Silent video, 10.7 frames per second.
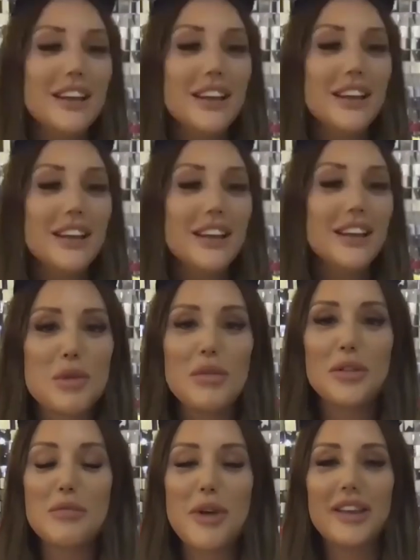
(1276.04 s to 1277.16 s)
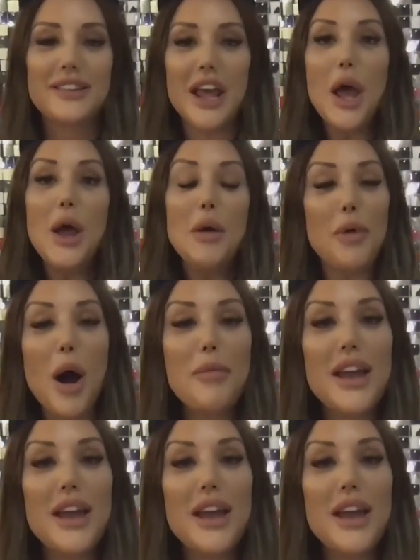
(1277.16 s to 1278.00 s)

which is probably for the best. Bobby,